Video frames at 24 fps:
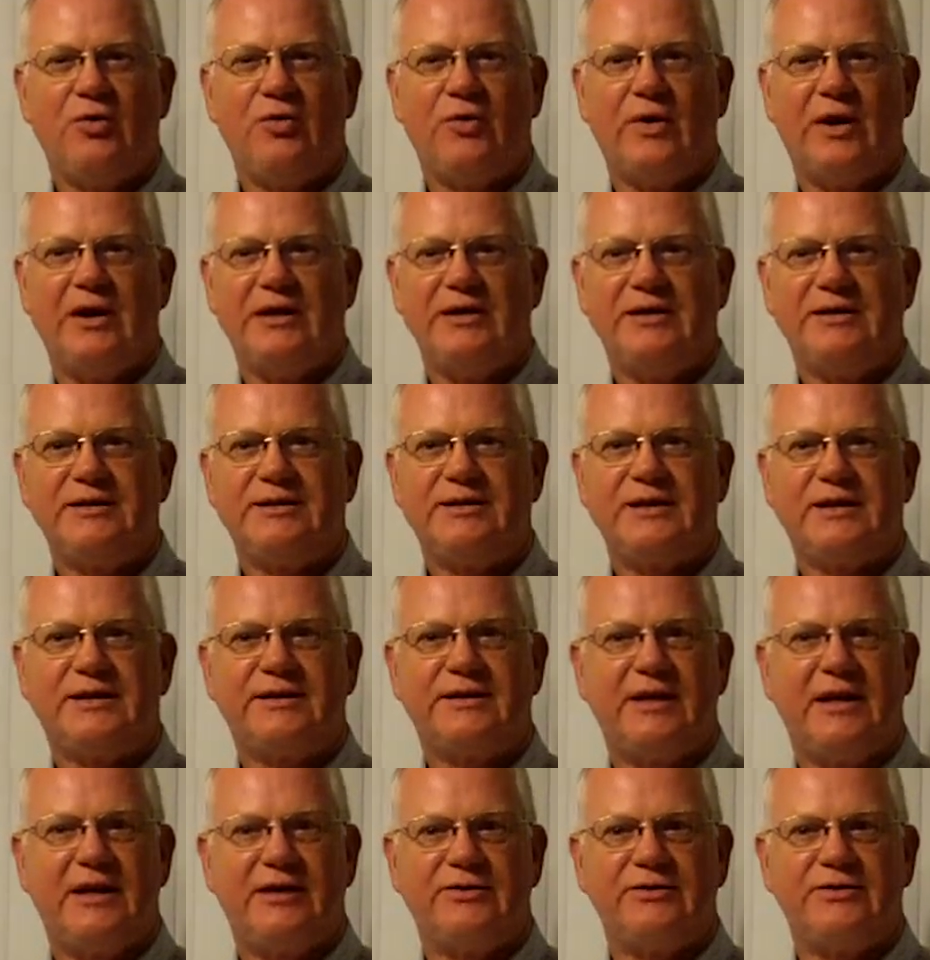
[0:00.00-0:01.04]
Radiant
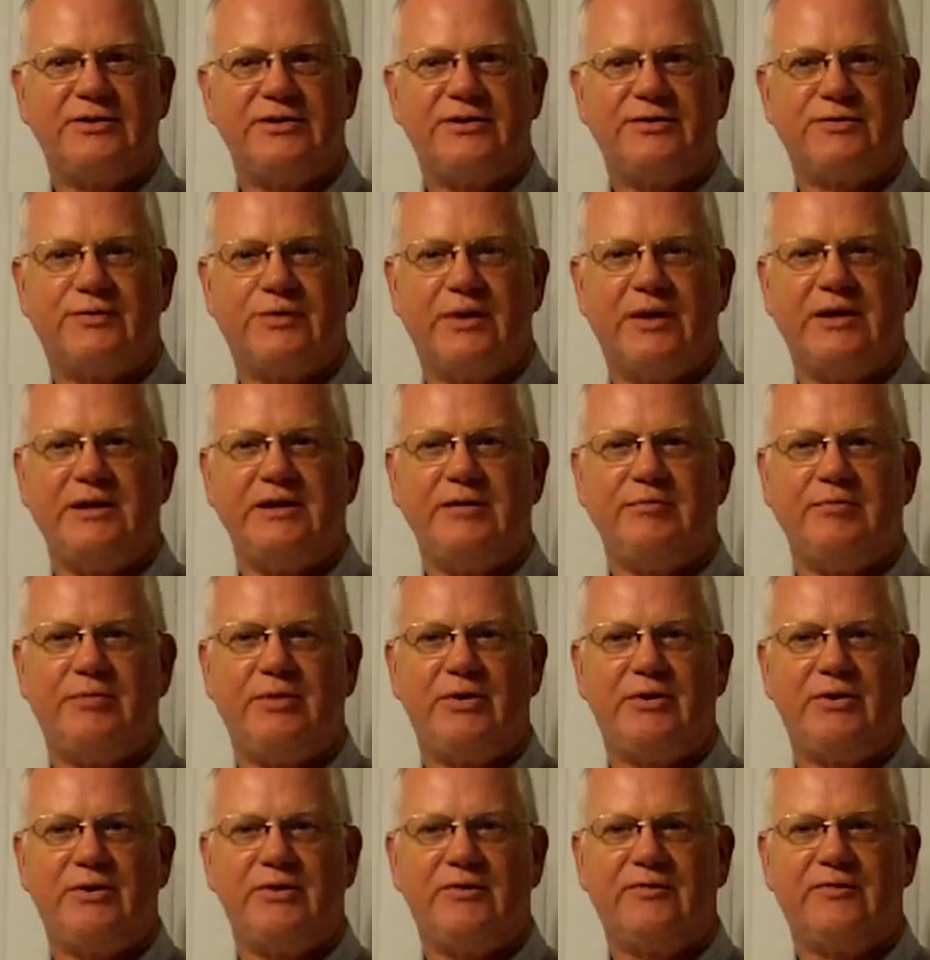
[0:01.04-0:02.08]
Technologies Radiant
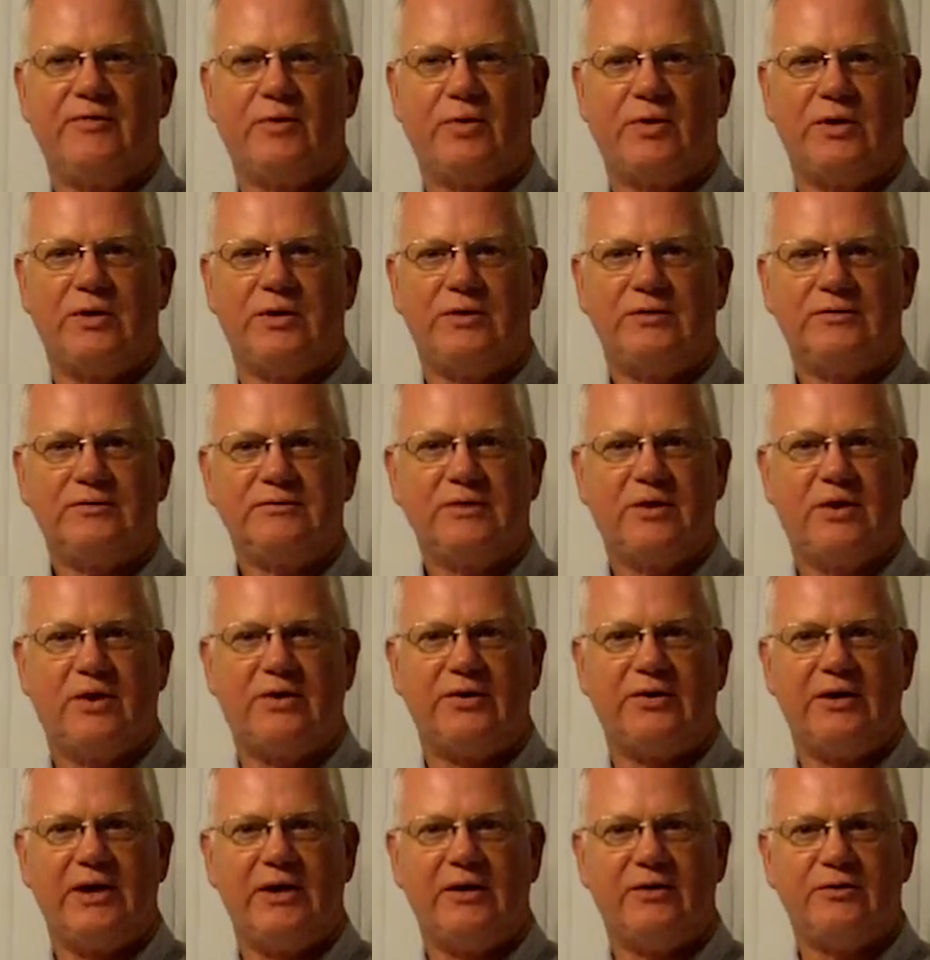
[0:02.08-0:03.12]
Barrier Foil,
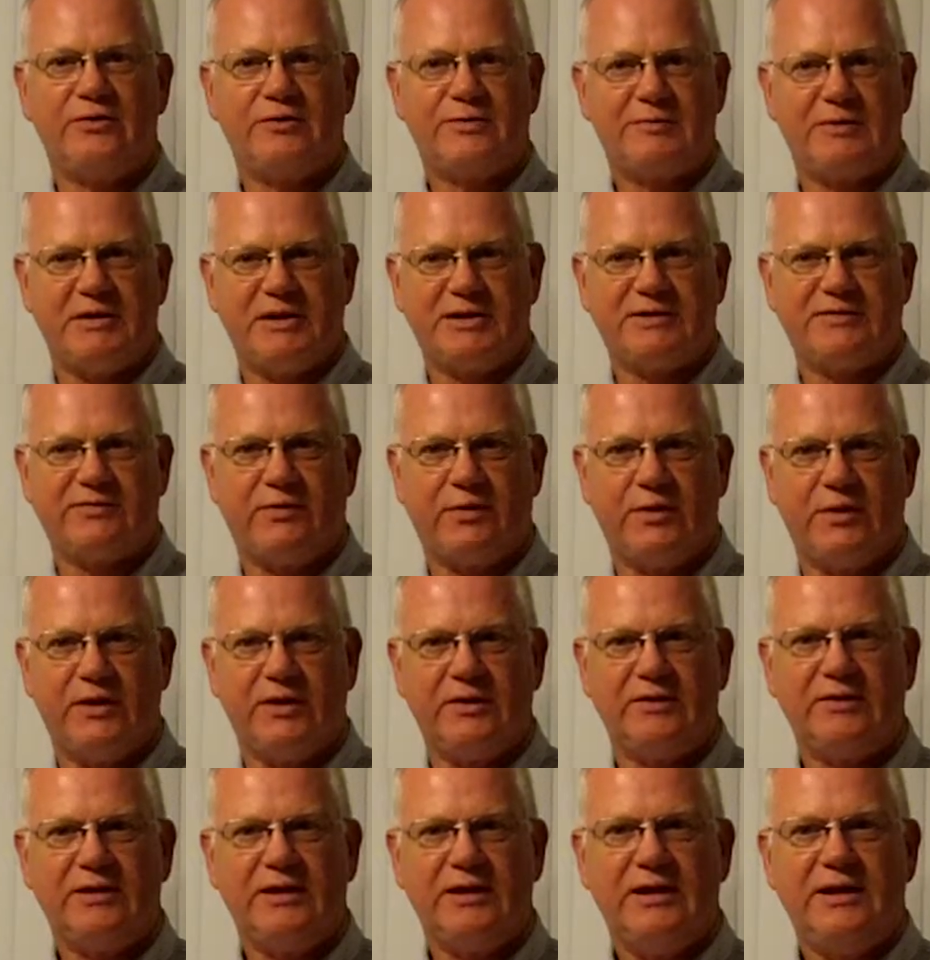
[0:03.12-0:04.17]
called Aerospace
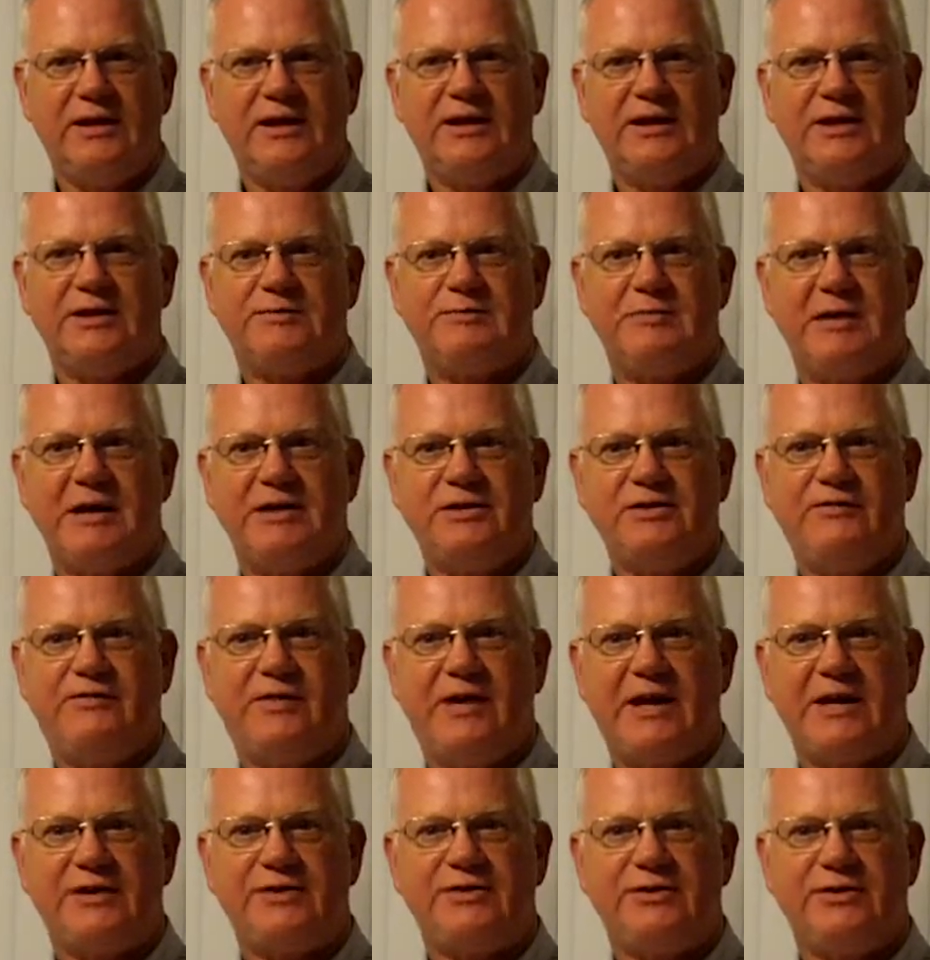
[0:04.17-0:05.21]
Foil, is
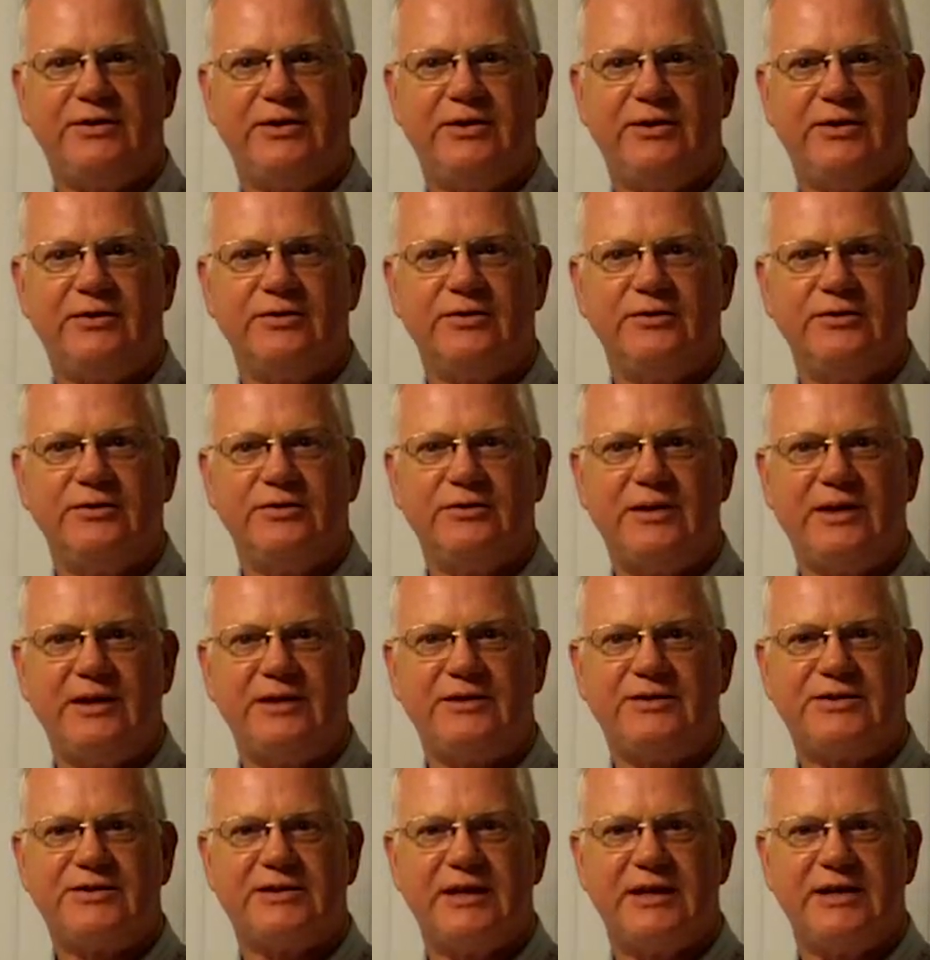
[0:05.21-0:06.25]
manufactured here in the
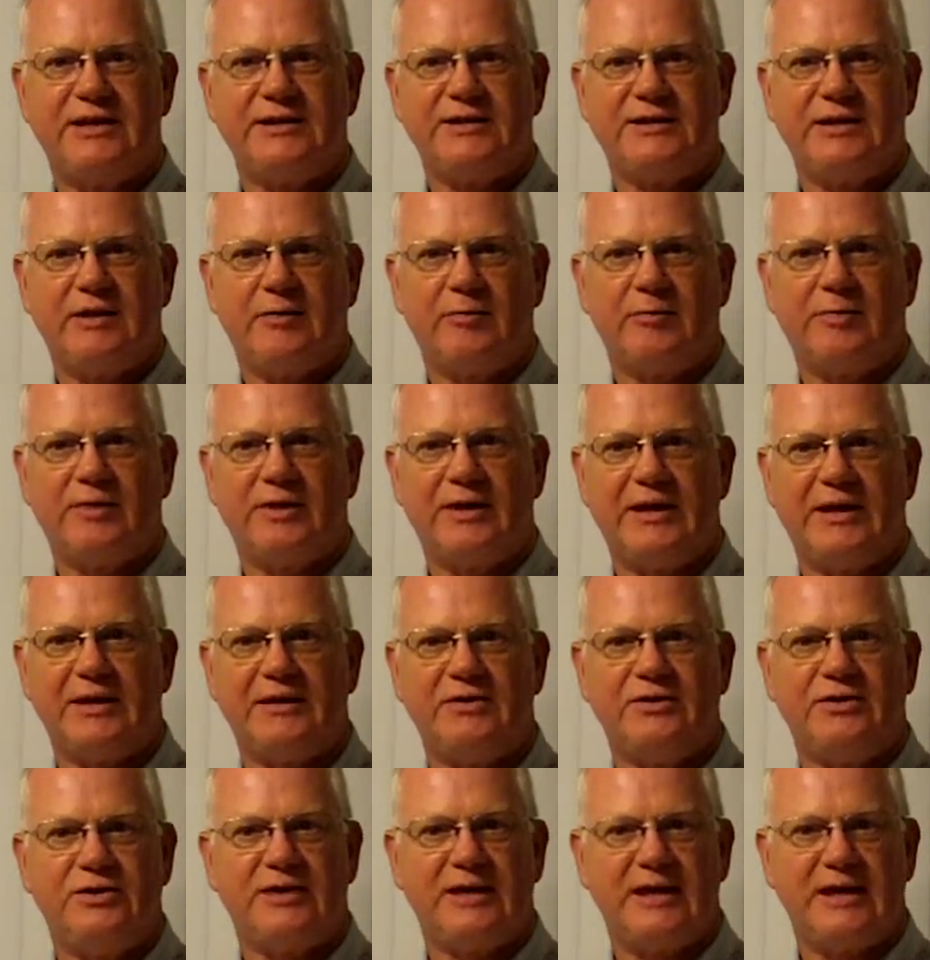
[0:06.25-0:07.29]
United States at our
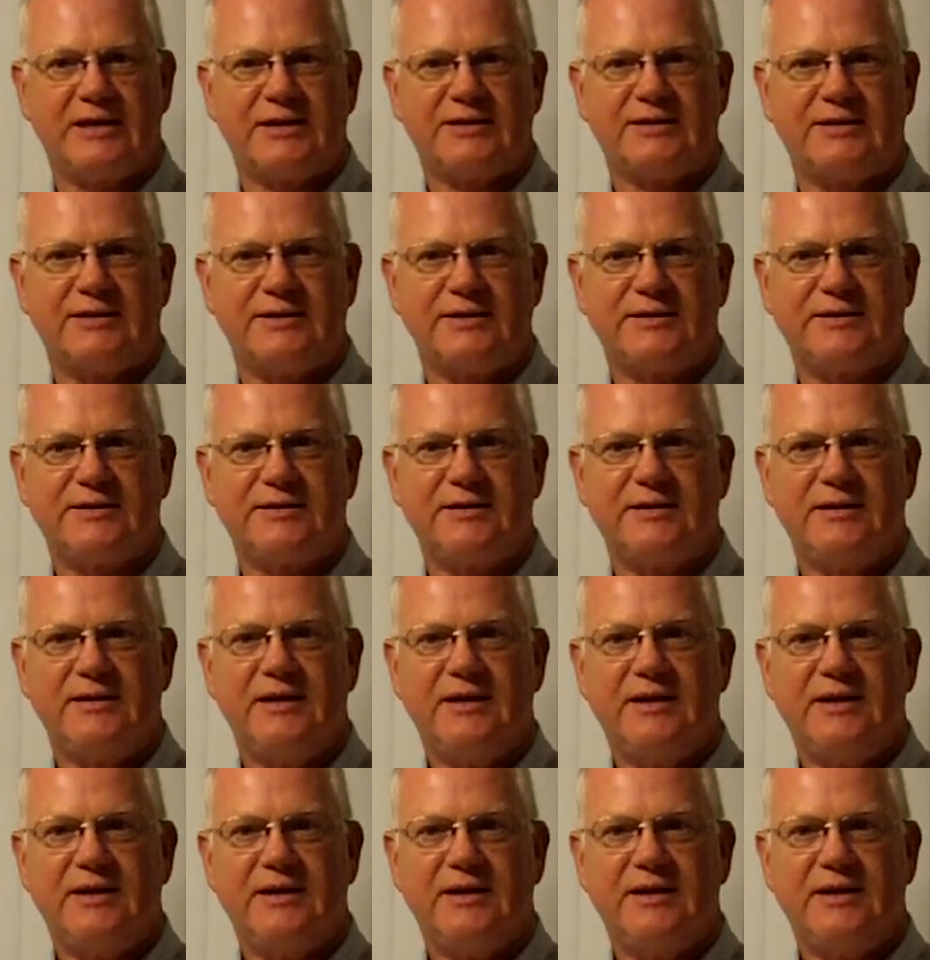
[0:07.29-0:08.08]
plant in Texas.